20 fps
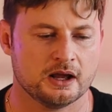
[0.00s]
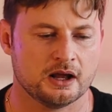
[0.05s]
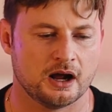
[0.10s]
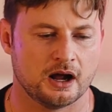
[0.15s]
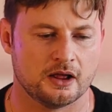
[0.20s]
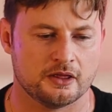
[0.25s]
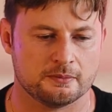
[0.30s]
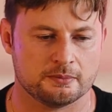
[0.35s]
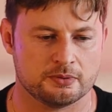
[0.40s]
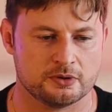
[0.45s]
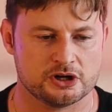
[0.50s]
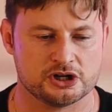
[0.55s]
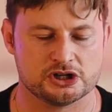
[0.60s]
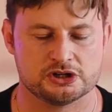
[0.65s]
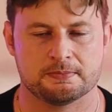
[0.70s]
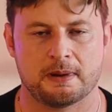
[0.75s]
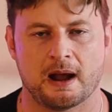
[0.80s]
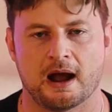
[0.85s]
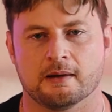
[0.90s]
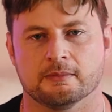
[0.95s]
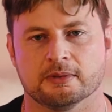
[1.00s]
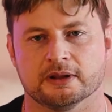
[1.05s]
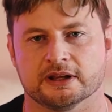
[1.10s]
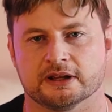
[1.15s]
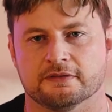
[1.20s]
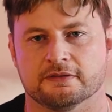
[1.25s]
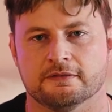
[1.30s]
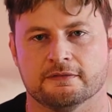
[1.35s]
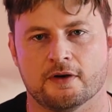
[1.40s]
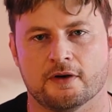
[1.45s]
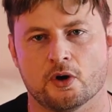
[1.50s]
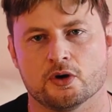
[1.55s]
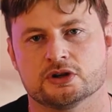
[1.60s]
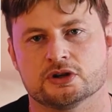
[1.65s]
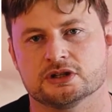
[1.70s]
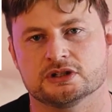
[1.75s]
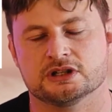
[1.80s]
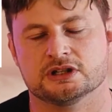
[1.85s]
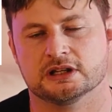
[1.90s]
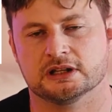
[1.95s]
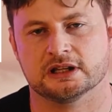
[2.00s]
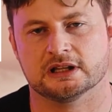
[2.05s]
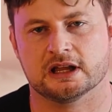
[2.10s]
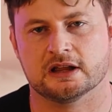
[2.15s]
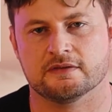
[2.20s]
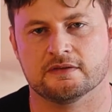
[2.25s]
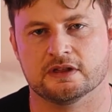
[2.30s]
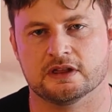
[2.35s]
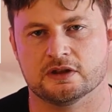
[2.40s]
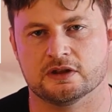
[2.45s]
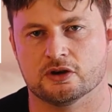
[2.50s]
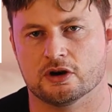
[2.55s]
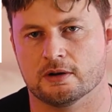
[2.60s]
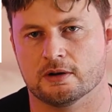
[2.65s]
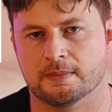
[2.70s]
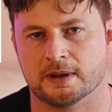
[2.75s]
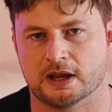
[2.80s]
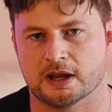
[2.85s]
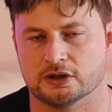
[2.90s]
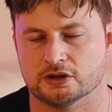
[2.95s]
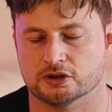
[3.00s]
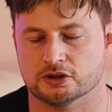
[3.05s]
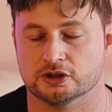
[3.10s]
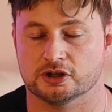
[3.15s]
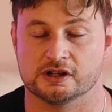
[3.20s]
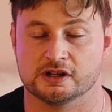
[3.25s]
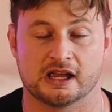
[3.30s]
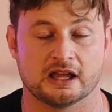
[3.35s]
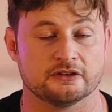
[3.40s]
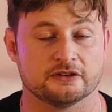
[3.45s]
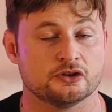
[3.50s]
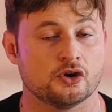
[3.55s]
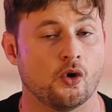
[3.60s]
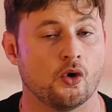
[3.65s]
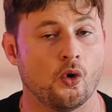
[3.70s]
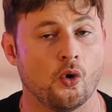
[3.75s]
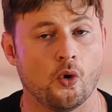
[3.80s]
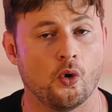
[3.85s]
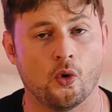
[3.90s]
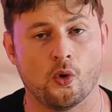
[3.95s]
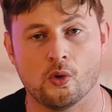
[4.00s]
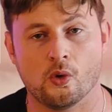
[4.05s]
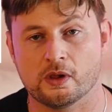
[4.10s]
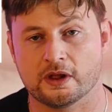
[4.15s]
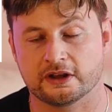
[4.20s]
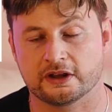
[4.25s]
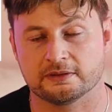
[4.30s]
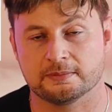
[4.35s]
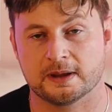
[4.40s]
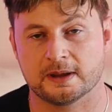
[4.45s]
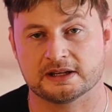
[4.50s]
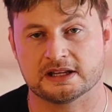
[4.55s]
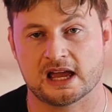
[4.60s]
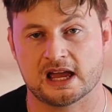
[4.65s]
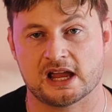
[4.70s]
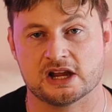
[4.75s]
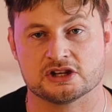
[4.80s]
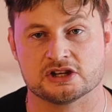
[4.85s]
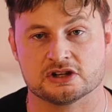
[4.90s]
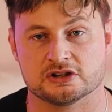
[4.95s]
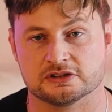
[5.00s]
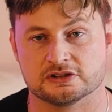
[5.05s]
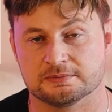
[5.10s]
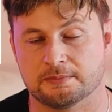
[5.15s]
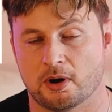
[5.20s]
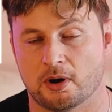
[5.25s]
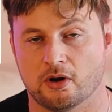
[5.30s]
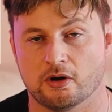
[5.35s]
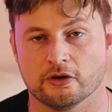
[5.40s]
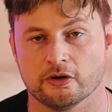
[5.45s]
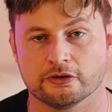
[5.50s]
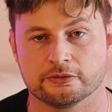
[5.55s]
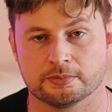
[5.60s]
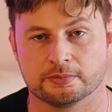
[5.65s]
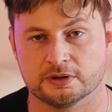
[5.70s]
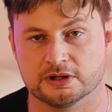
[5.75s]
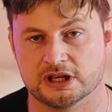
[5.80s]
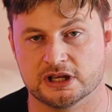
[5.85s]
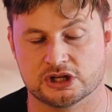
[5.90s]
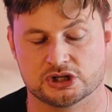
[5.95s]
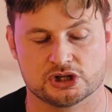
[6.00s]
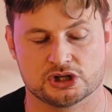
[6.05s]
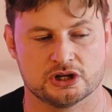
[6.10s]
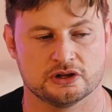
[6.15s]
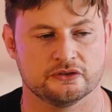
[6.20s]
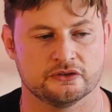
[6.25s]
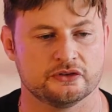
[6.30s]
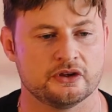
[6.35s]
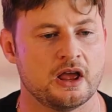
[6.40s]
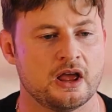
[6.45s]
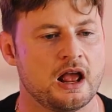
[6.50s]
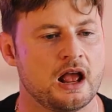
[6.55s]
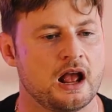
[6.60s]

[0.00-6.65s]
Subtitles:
the British public voted to leave the European Union against all expectations, polls, predictions,